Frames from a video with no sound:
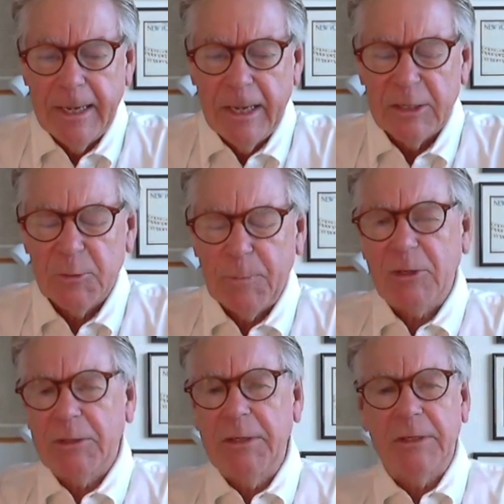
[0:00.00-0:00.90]

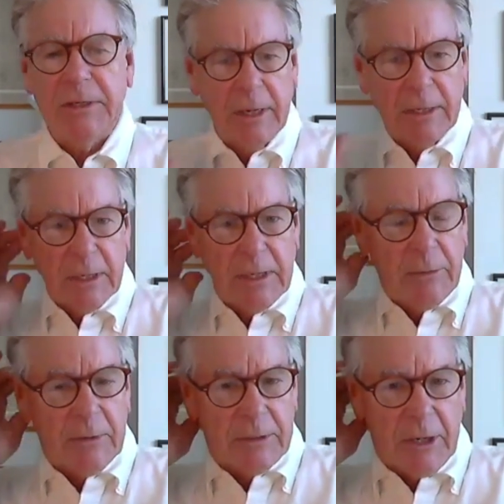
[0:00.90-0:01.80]
Specialty sails. I know
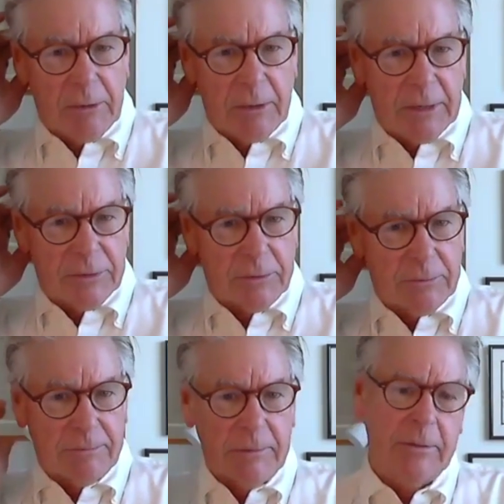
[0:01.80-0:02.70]
that you get
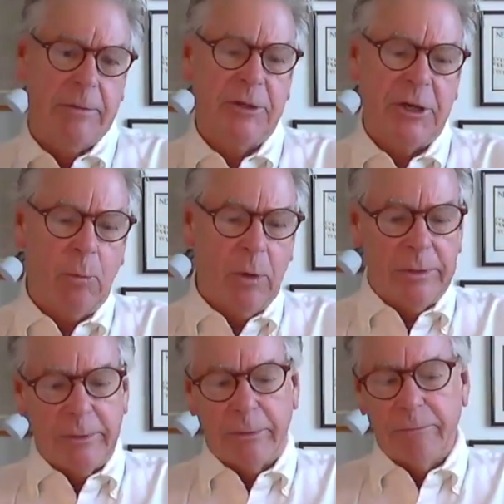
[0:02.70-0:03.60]
your J1,
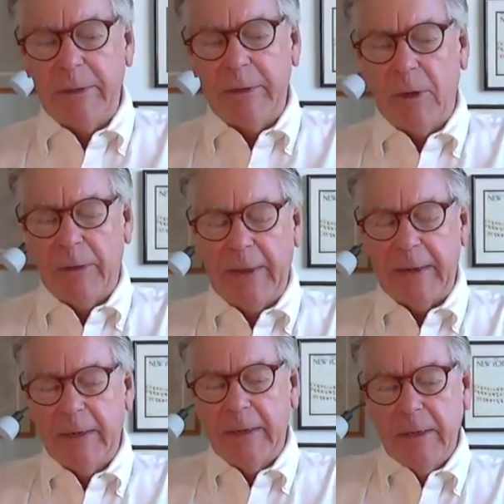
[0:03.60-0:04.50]
2, 3, and all
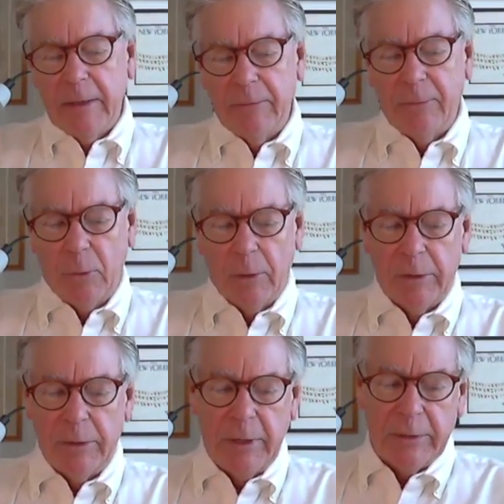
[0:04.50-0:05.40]
that, and 4,
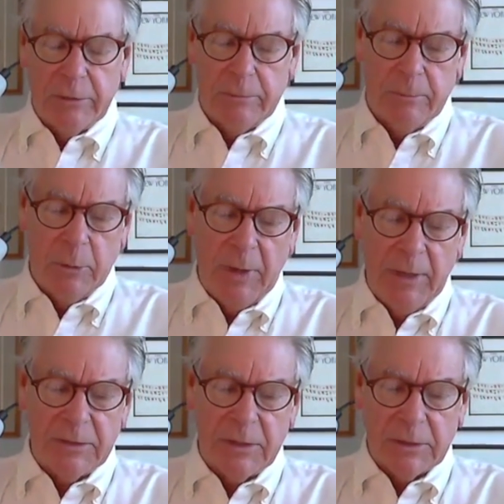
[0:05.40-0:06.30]
and you get your
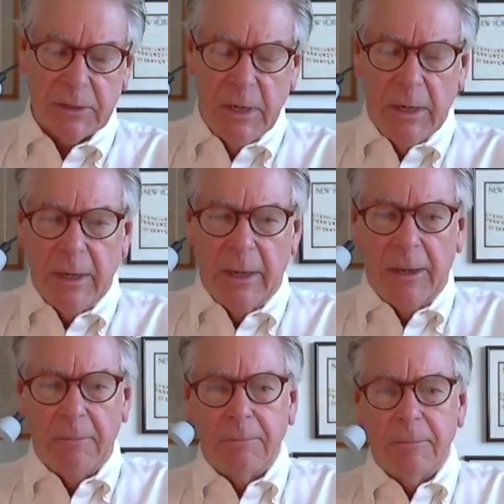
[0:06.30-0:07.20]
main sails.
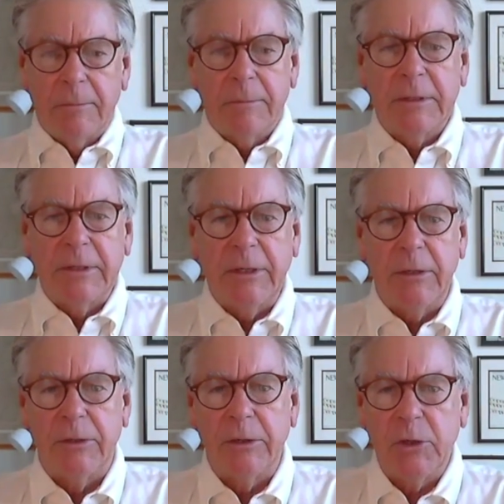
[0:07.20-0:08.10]

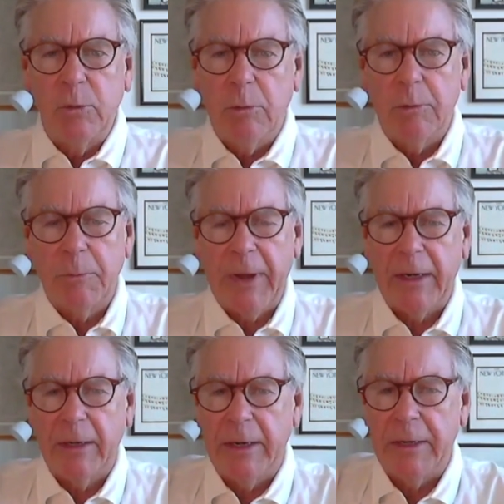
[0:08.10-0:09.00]
Did you work with
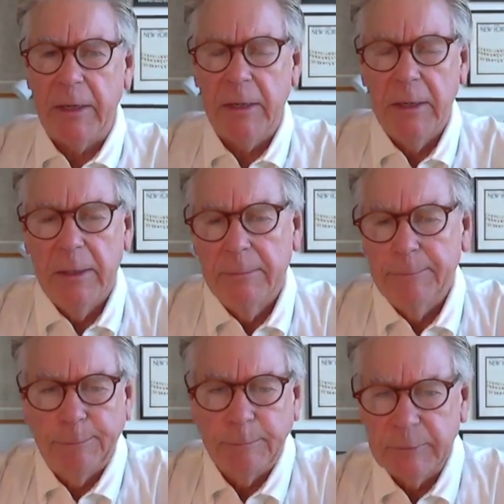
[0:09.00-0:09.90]
Pat on any
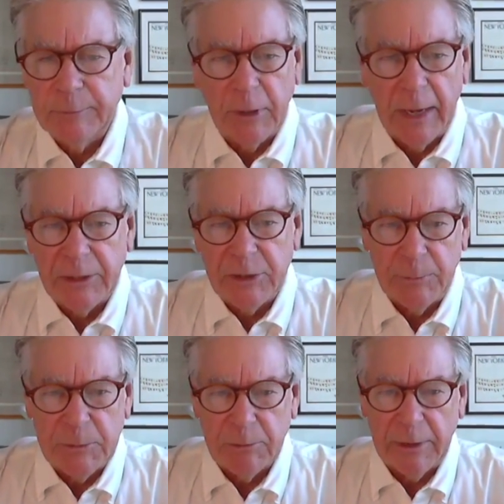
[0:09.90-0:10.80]
flying
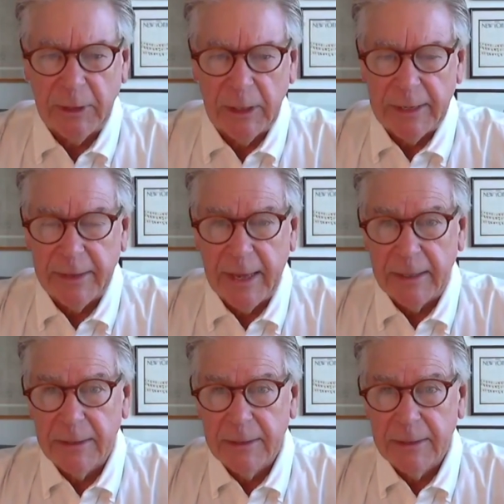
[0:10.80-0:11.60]
jibs or anything like that?